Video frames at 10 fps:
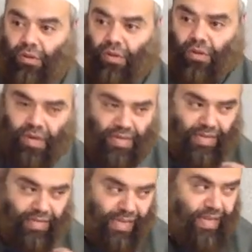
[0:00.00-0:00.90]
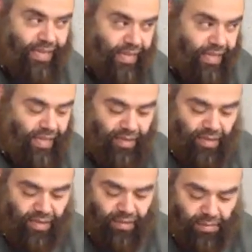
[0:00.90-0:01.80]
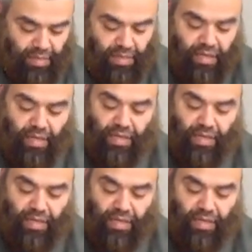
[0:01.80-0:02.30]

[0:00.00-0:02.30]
or silently in the night prayer?